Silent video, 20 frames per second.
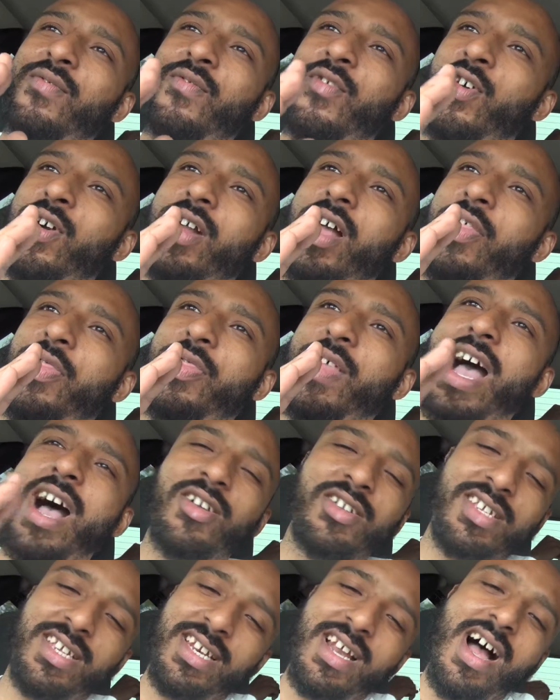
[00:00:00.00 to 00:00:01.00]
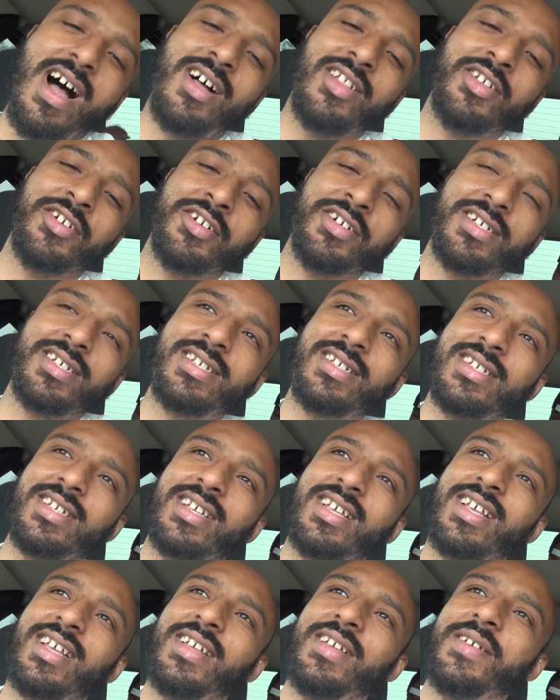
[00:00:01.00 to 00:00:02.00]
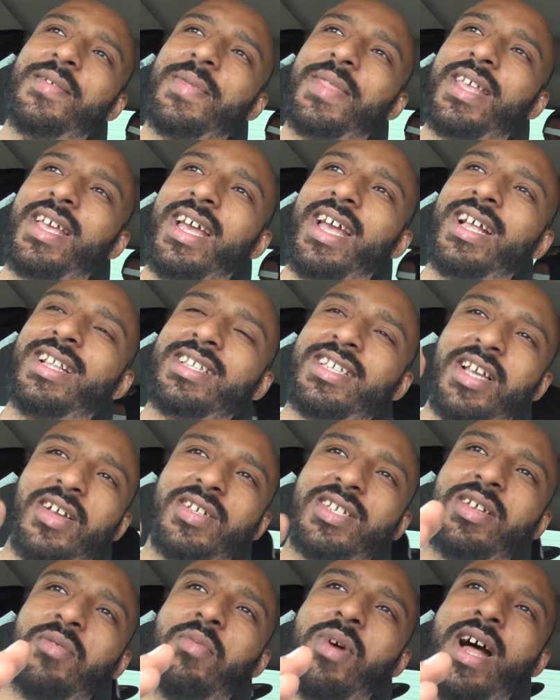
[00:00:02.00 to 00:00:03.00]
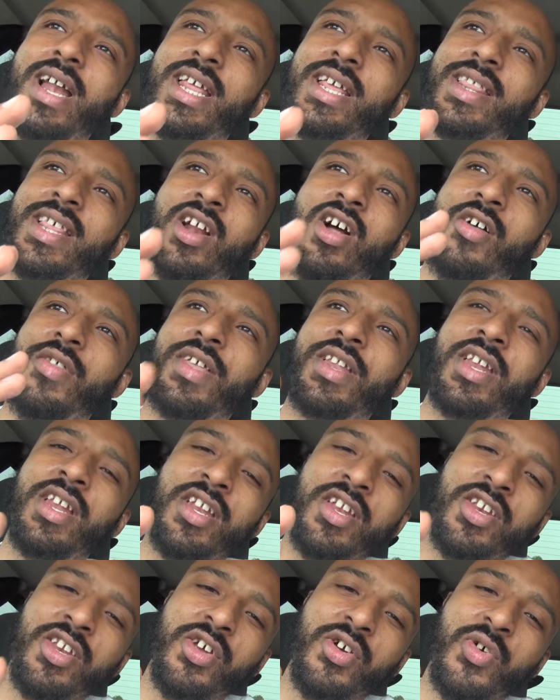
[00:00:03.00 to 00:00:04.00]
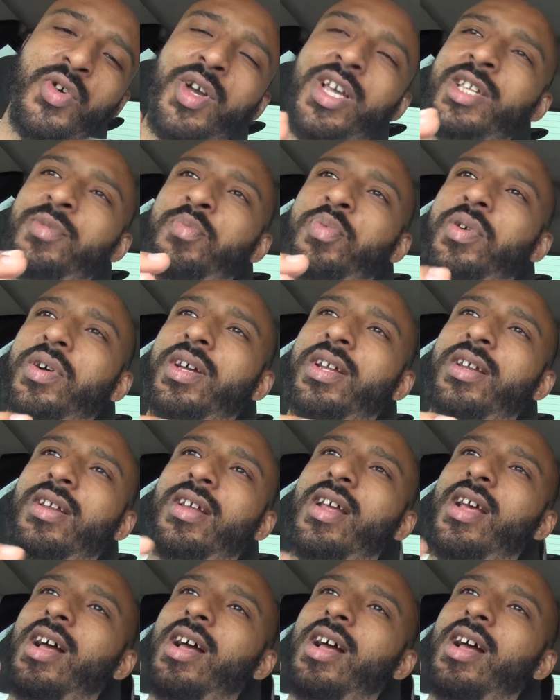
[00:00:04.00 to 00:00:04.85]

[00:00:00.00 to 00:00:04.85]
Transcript: for $1,000 and tell somebody that all they need to do is put